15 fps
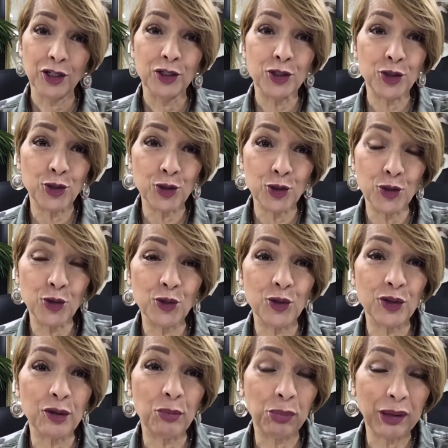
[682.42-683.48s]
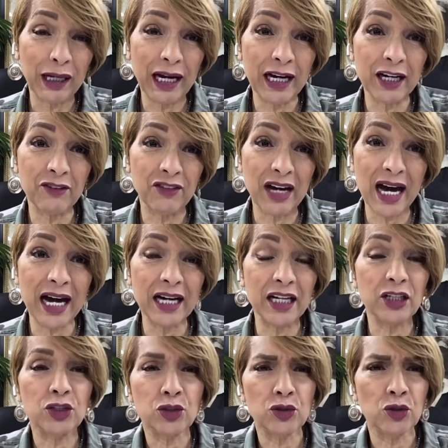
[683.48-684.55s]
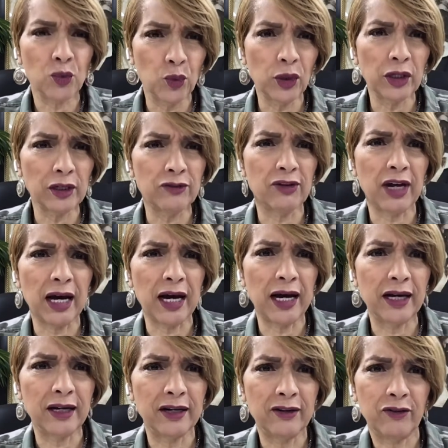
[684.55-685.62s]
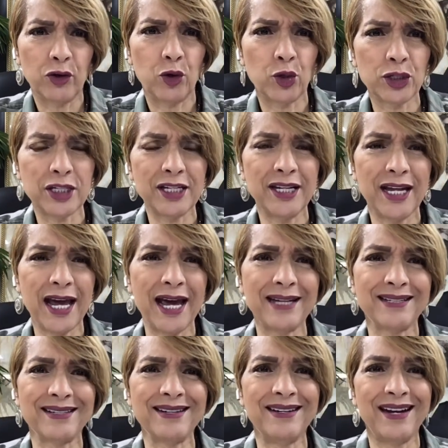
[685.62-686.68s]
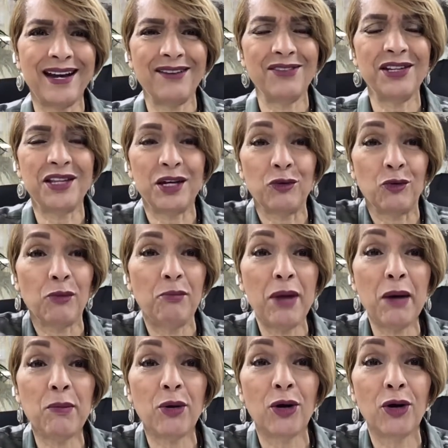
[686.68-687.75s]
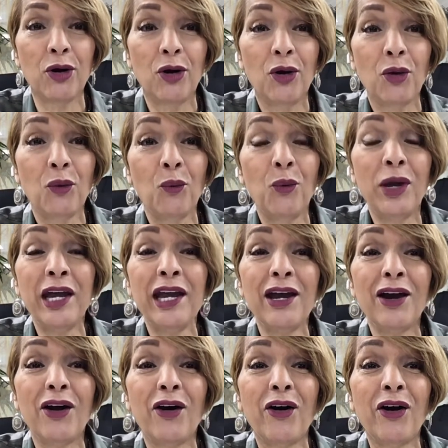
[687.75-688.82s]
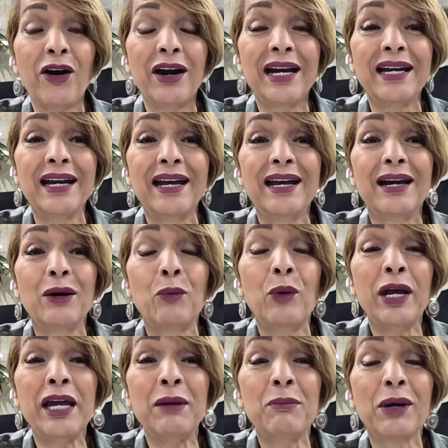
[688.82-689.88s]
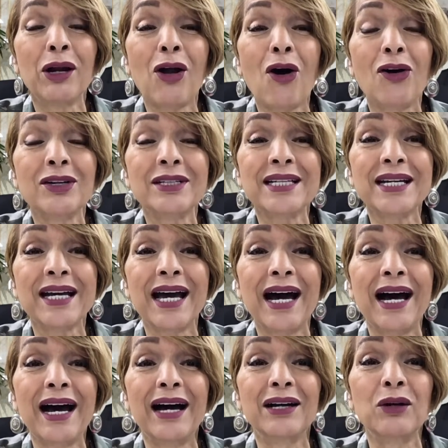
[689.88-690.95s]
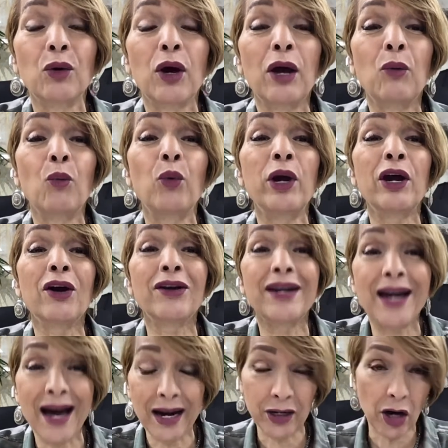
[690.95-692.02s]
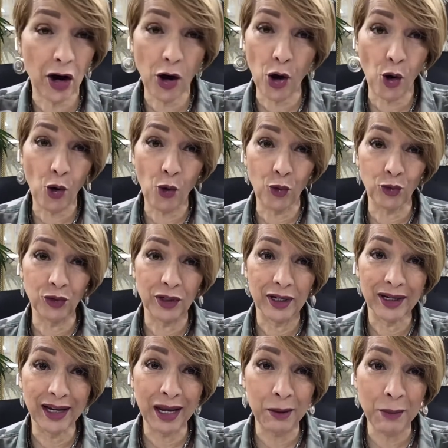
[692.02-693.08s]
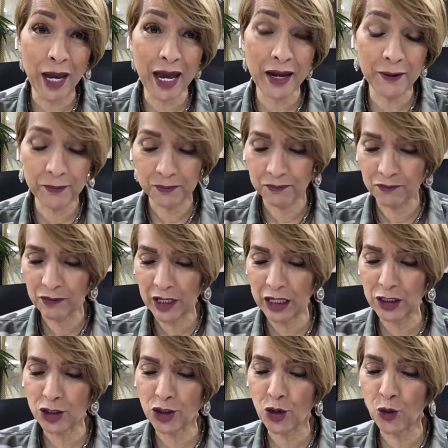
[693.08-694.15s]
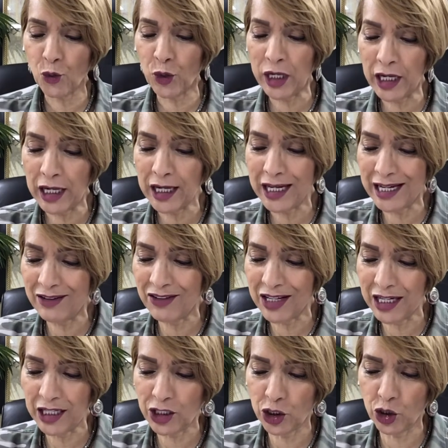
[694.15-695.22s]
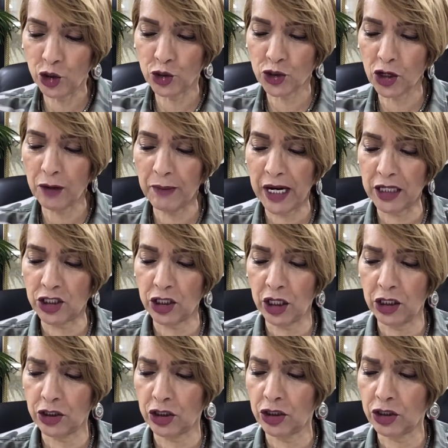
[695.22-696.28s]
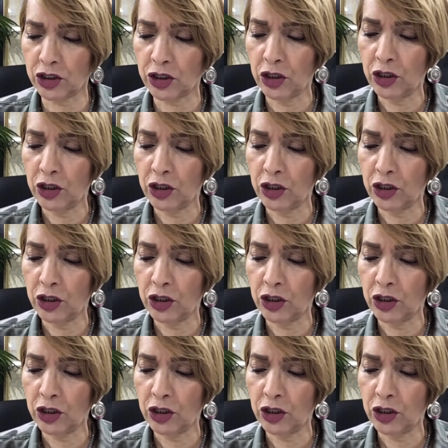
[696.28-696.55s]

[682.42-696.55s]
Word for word: to the plan of God and to the will of God. Of course, and that's in everything. Remember, we are we belong to God and we are not our own. Amen. And so we even need to use our imaginations